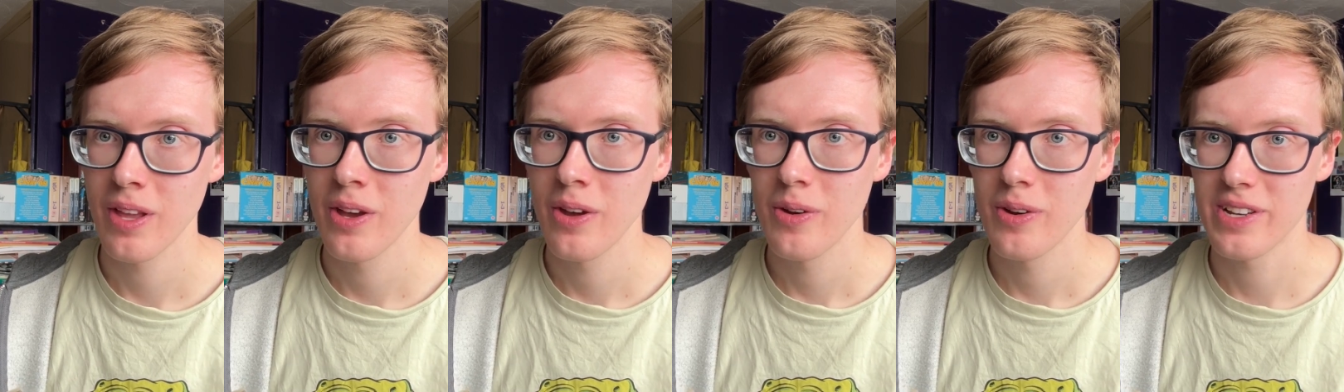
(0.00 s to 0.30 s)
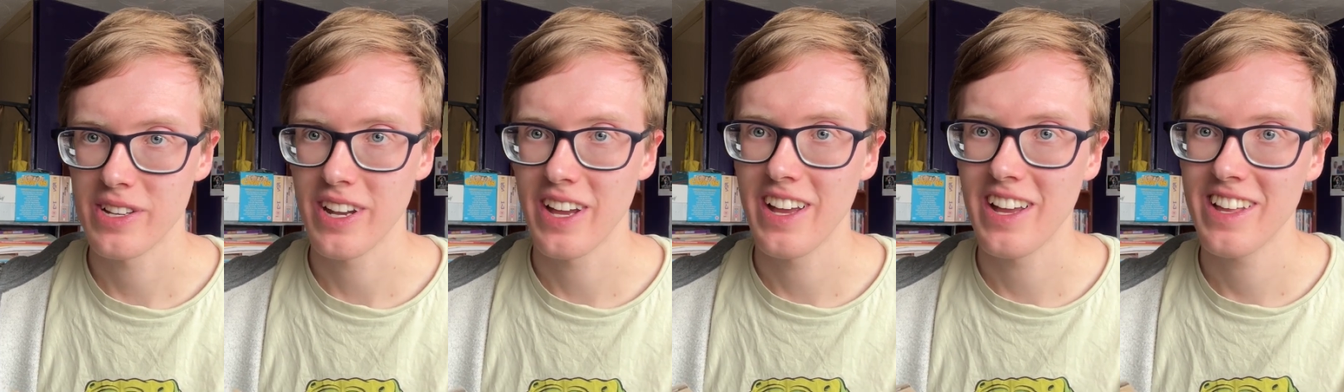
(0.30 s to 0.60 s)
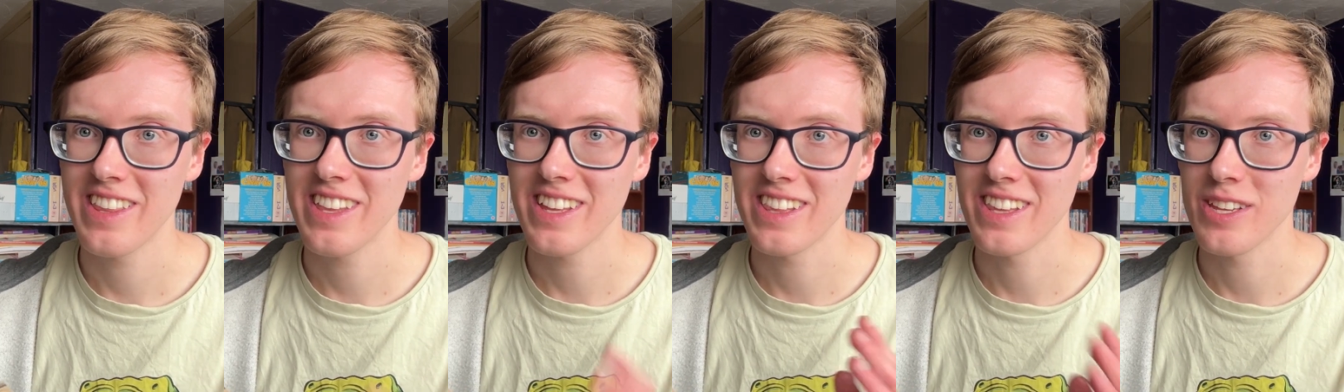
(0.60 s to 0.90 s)
which I
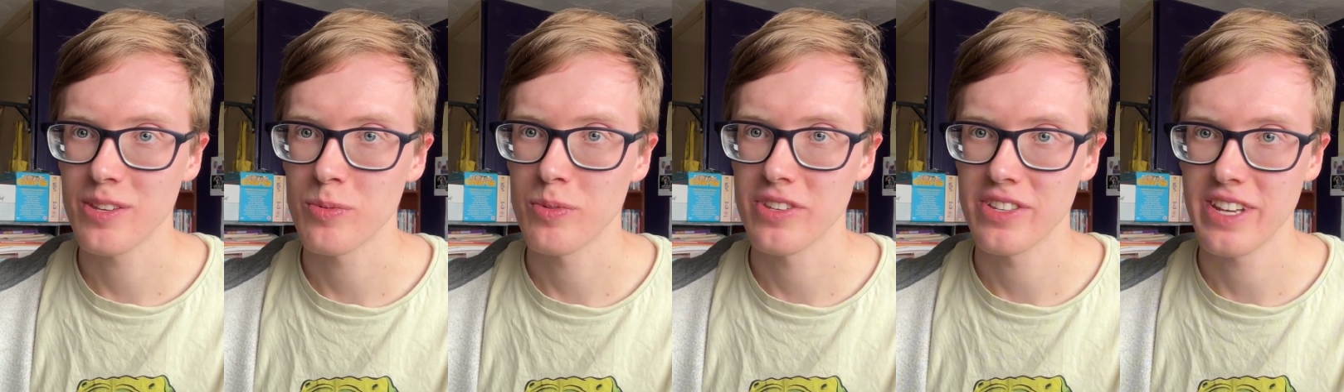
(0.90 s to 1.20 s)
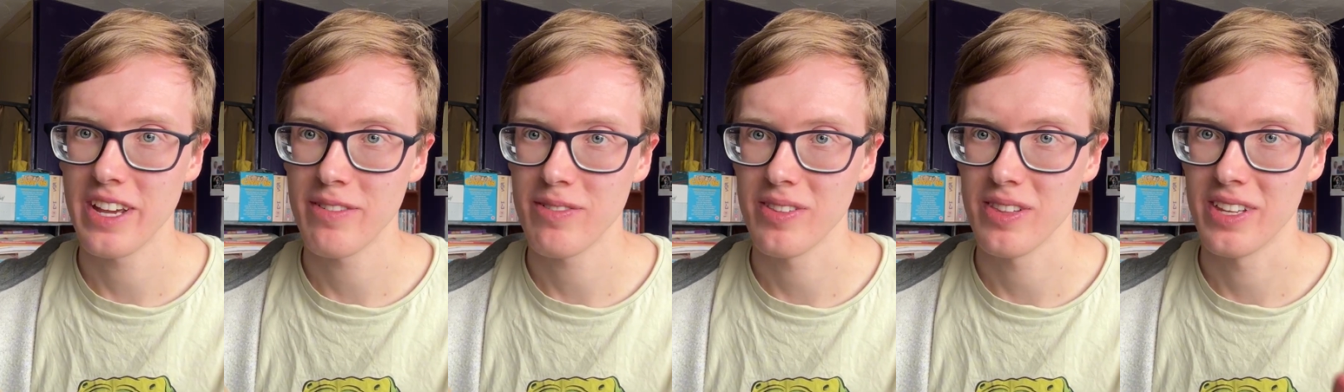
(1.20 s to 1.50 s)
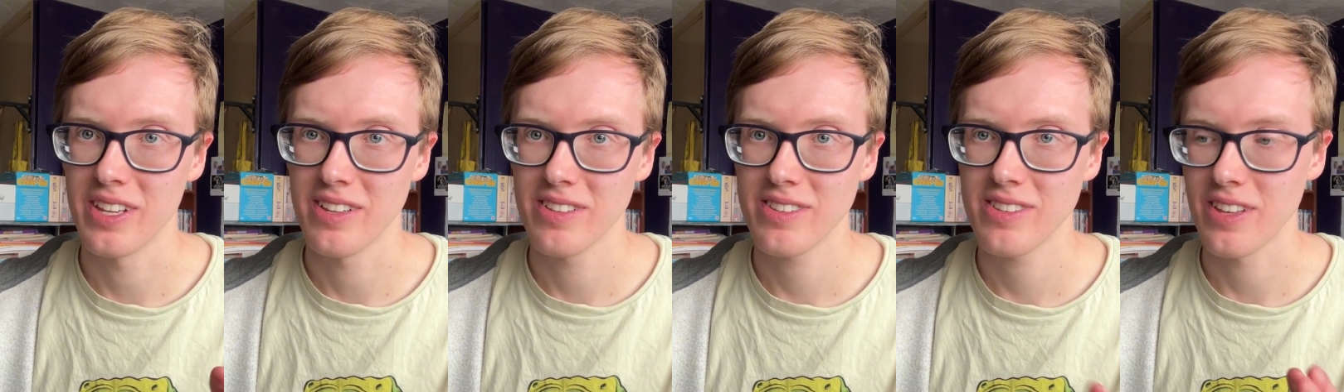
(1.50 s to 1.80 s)
think this was
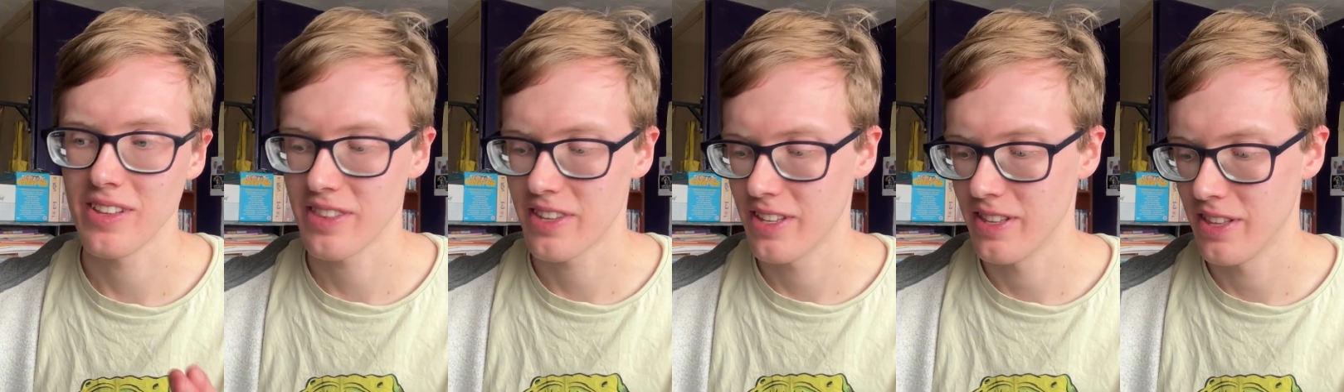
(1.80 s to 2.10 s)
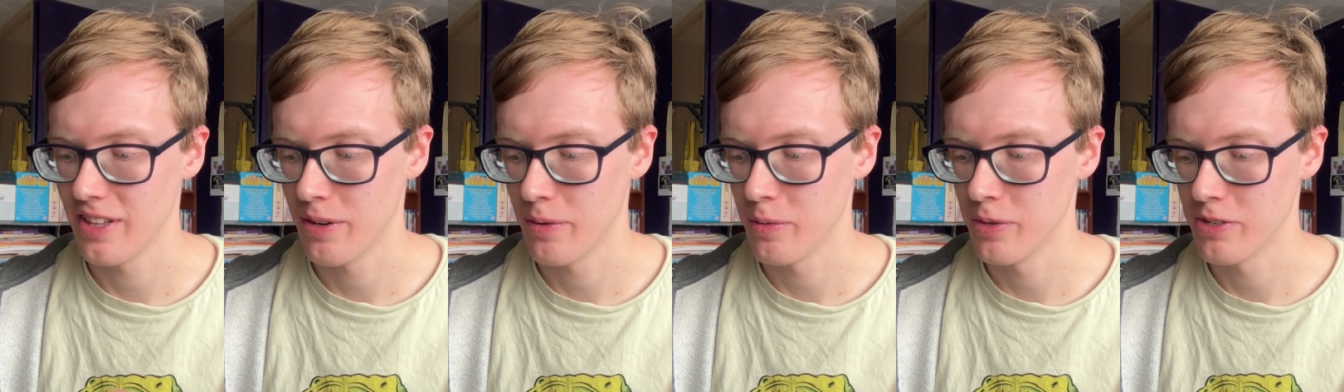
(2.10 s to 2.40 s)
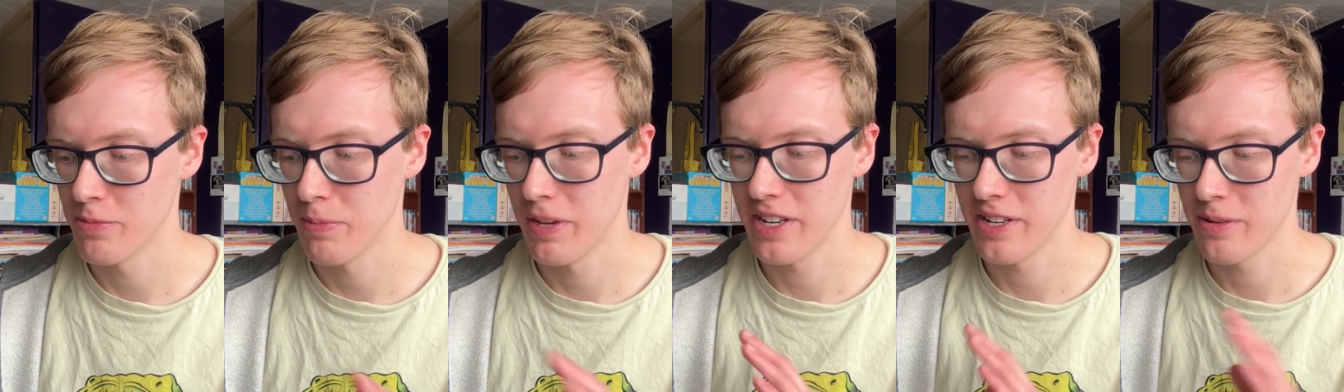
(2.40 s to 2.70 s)
definitely something that was
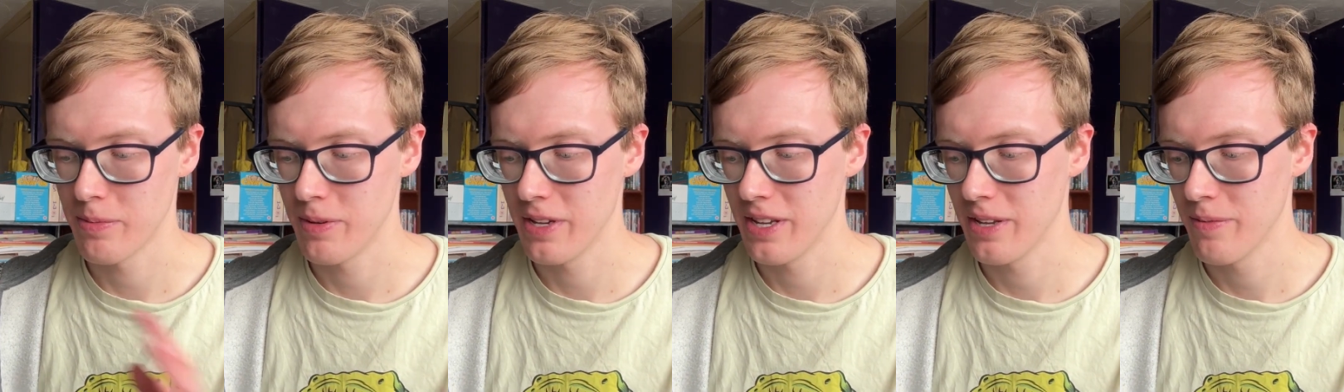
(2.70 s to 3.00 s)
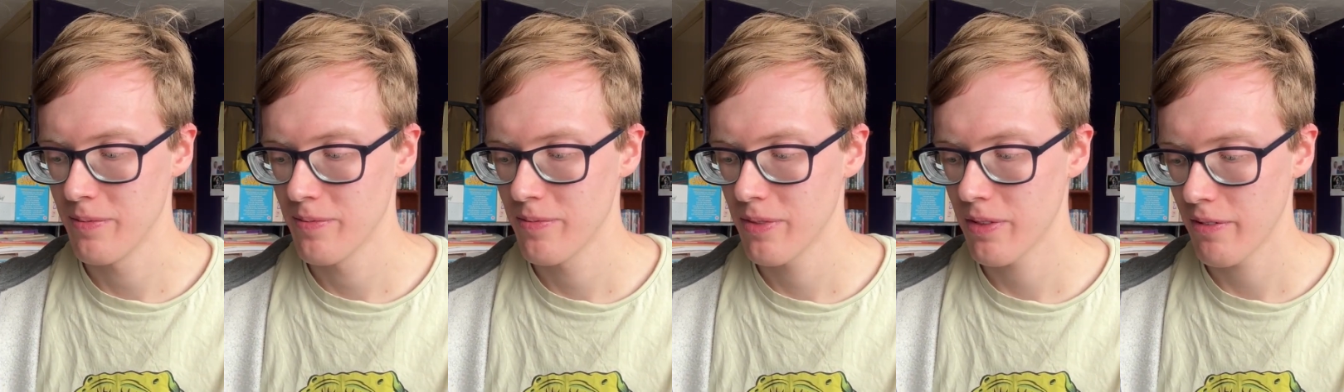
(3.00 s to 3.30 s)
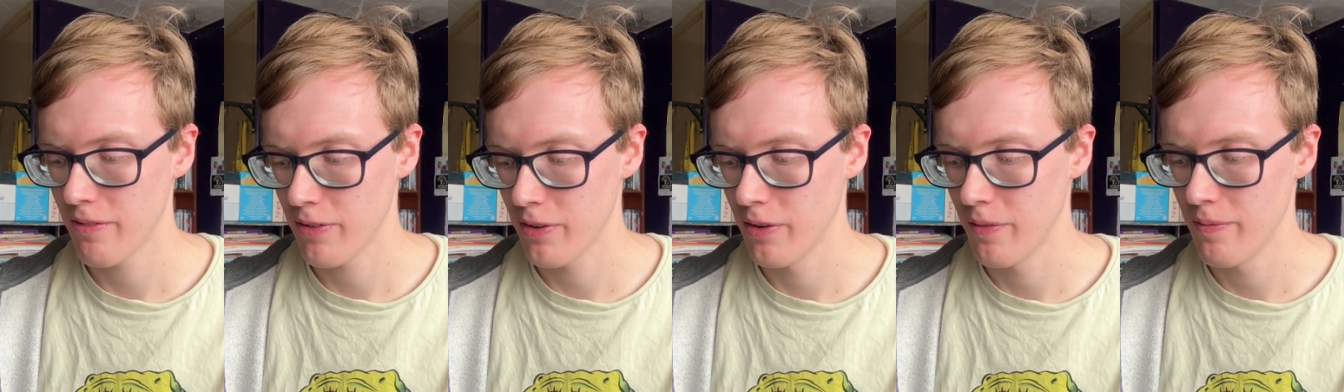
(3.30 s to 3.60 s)
meant to be
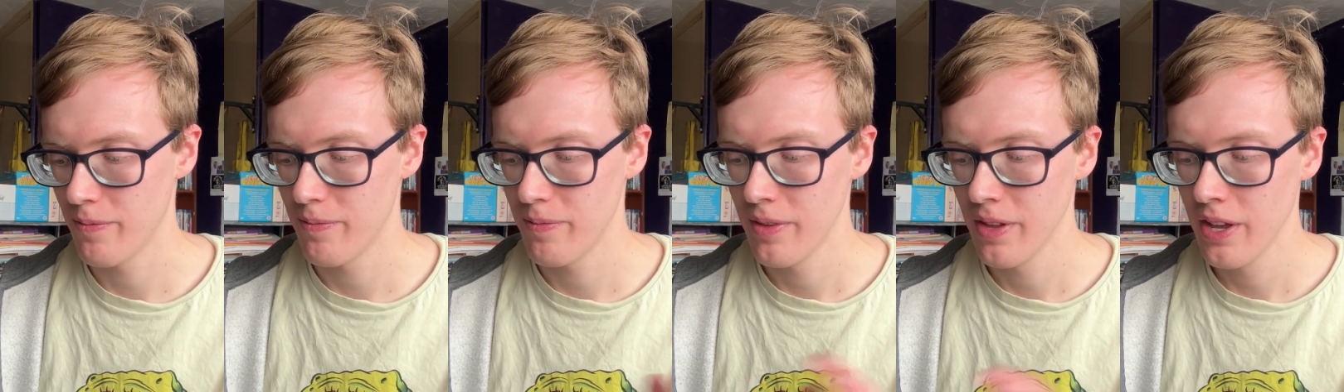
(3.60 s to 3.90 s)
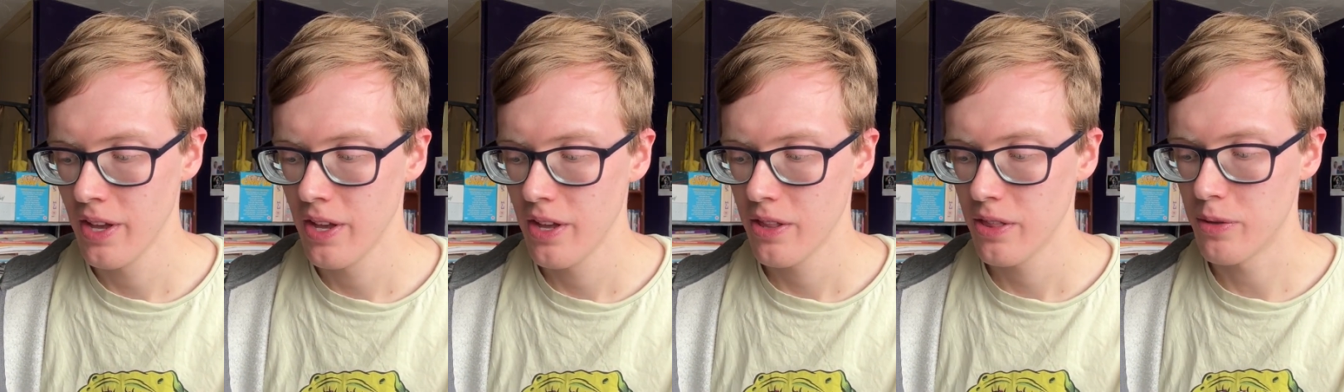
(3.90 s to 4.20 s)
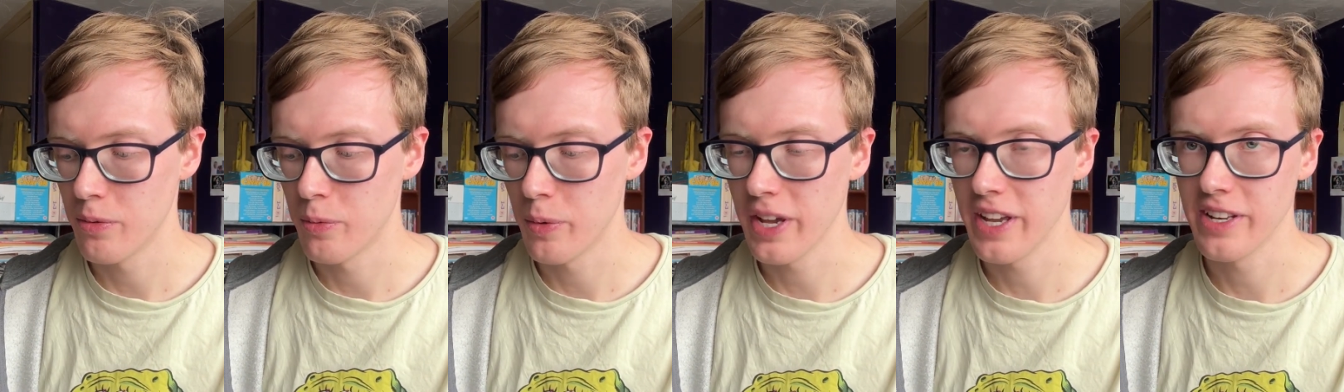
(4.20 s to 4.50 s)
for the
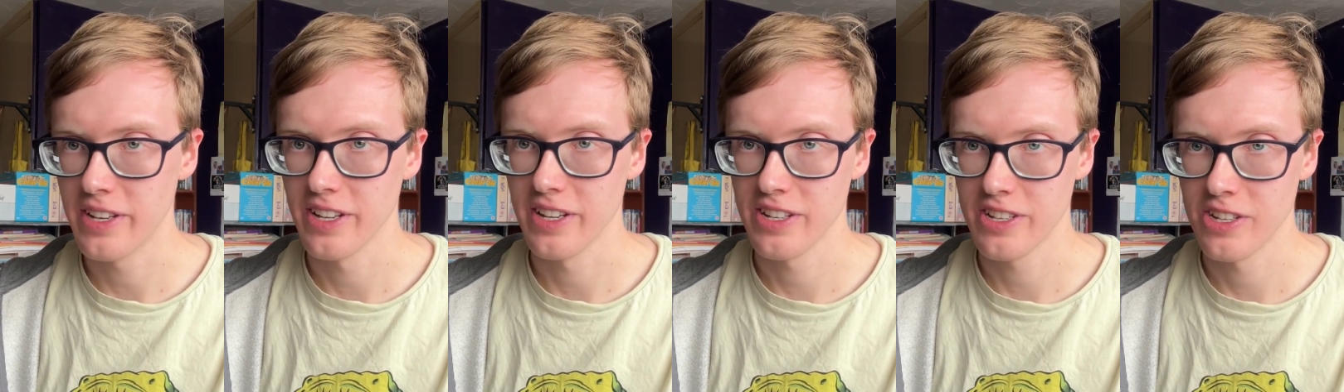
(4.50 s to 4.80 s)
reader to